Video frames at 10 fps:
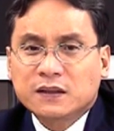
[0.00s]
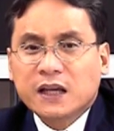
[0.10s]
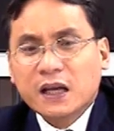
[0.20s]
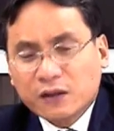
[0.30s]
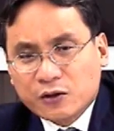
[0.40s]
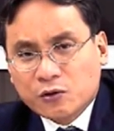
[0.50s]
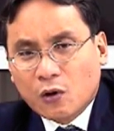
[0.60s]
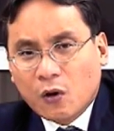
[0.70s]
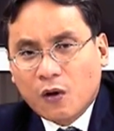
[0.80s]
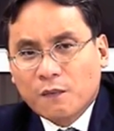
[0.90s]
English
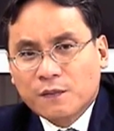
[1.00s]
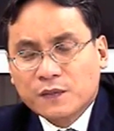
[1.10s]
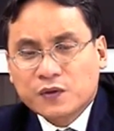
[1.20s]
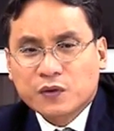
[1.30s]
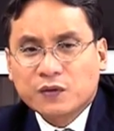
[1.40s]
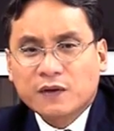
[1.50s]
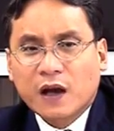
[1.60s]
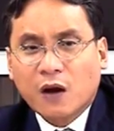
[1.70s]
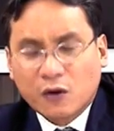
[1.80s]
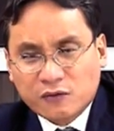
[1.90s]
law to their
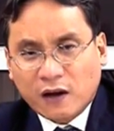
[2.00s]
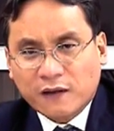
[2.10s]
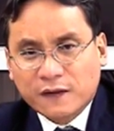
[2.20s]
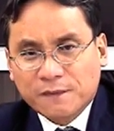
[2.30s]
contract.